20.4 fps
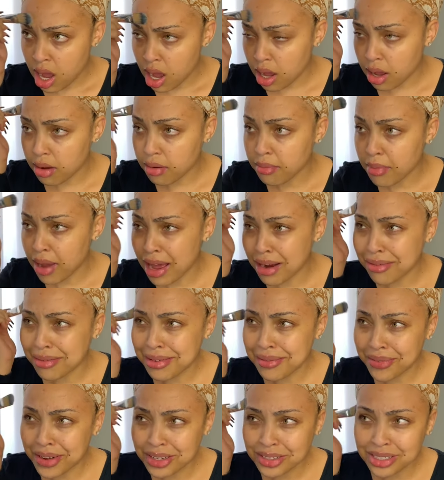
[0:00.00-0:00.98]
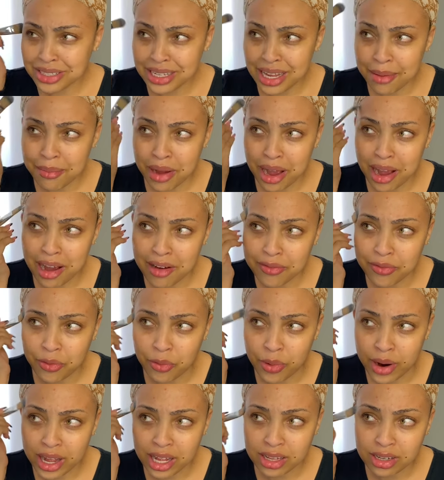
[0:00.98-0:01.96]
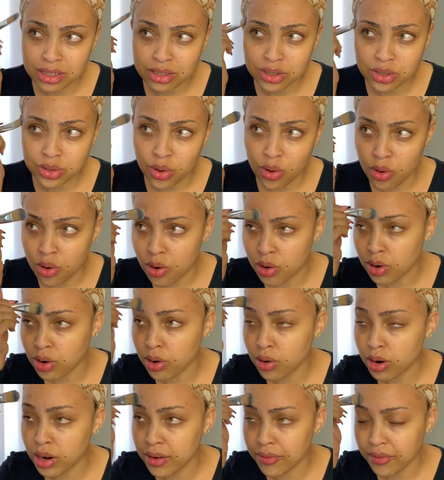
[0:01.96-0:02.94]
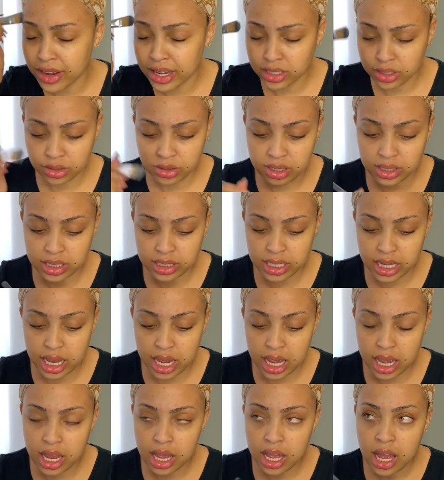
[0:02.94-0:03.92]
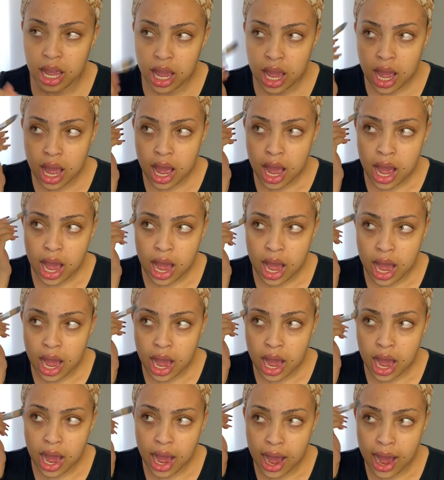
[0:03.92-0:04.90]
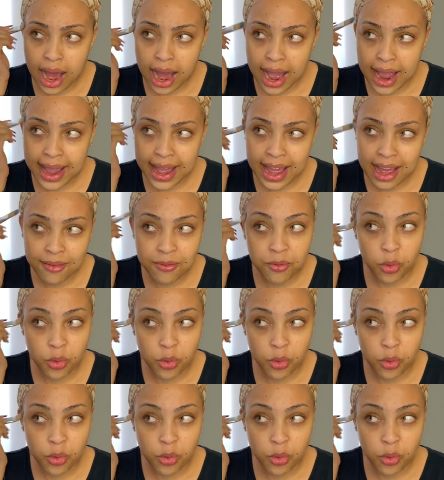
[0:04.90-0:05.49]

Um, I don't know if I should say I'm half Welsh or if I should say I have